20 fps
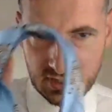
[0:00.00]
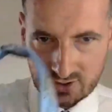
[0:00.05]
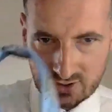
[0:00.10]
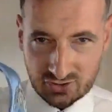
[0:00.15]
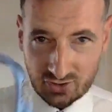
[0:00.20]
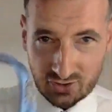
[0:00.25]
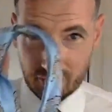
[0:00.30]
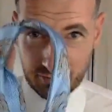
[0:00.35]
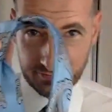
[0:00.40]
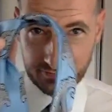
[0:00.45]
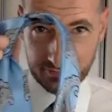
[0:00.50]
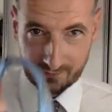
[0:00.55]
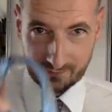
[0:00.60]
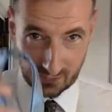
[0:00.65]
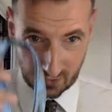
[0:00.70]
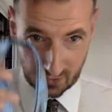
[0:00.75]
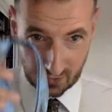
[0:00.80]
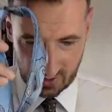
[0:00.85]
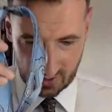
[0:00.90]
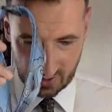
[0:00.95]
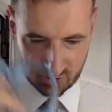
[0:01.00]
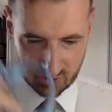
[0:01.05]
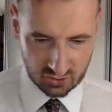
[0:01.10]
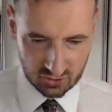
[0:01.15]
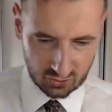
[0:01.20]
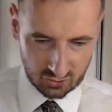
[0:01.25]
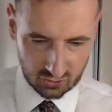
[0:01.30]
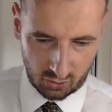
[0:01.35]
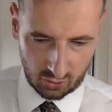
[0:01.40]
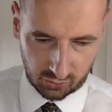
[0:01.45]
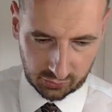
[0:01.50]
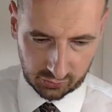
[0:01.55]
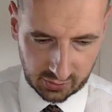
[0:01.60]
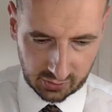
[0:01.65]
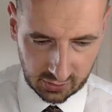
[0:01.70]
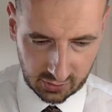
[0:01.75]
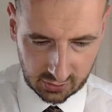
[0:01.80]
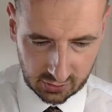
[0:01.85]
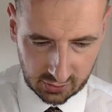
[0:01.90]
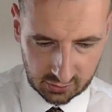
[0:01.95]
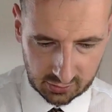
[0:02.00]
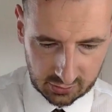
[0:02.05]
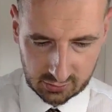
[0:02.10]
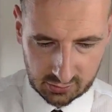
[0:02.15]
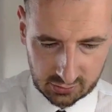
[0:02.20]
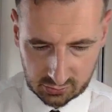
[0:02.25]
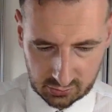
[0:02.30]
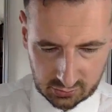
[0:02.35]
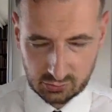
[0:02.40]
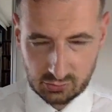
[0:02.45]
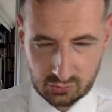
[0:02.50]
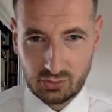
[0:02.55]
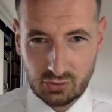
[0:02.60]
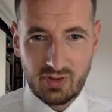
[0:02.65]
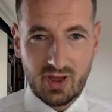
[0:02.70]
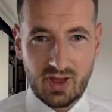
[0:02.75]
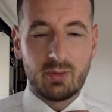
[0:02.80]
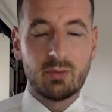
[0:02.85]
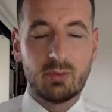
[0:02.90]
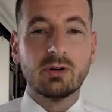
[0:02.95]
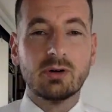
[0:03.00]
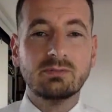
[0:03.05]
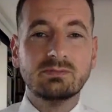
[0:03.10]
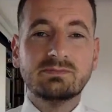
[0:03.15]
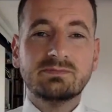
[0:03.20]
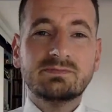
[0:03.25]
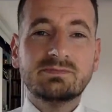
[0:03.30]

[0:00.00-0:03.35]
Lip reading: So let me just undo that one.